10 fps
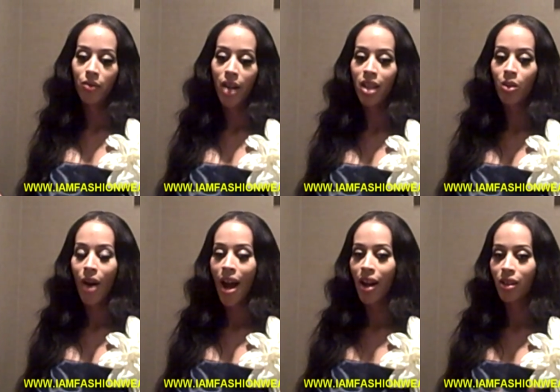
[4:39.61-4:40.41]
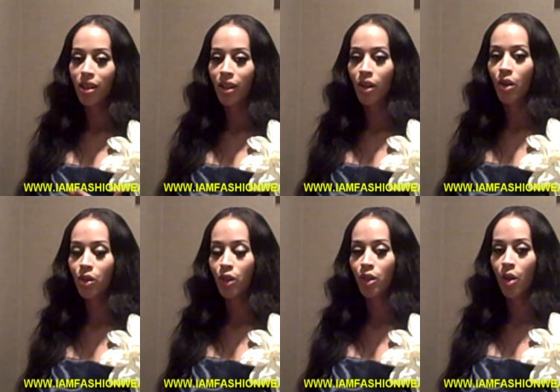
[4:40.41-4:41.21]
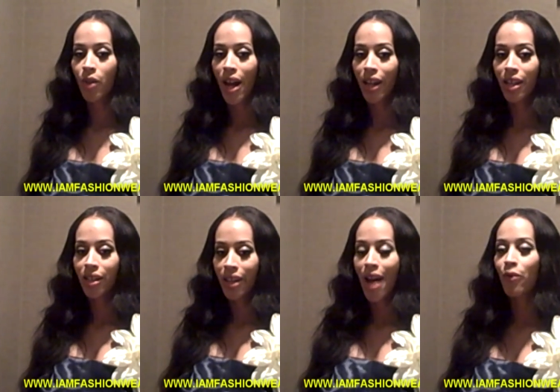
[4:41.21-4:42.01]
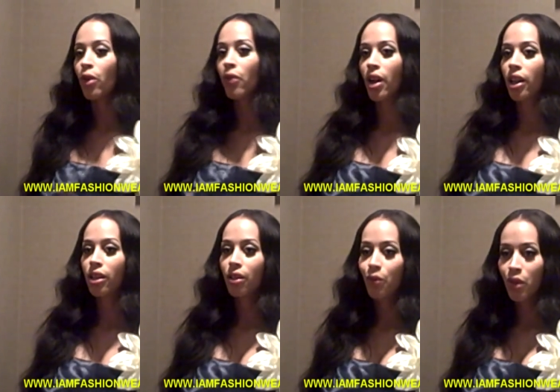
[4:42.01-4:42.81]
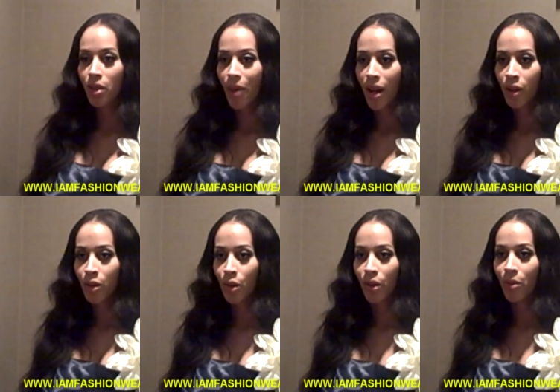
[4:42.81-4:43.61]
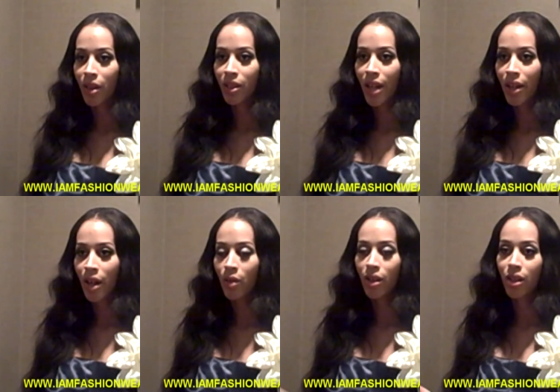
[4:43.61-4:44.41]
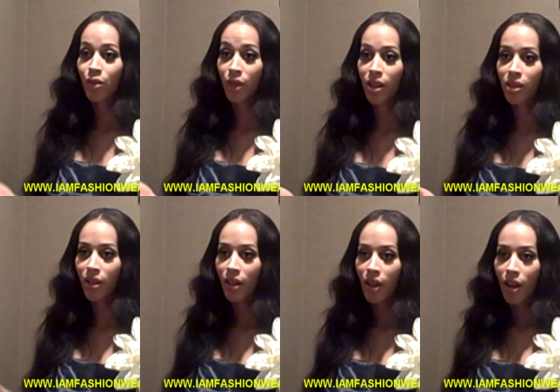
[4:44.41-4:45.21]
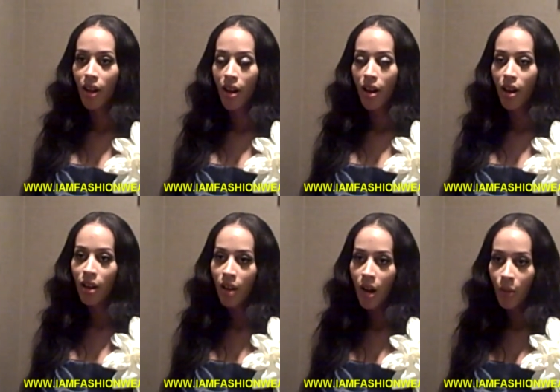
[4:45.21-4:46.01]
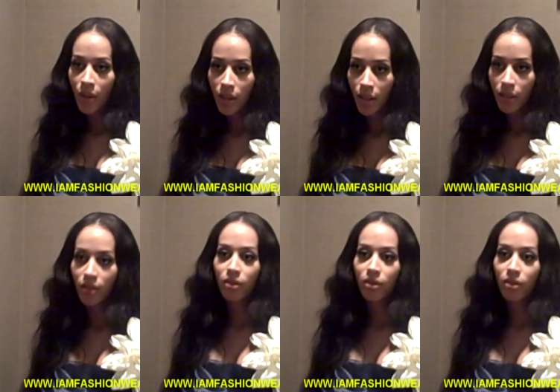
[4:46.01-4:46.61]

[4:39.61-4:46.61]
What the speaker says: that's why it goes to show that it's not for fun for somebody who do it, because they know that it's risk along with it.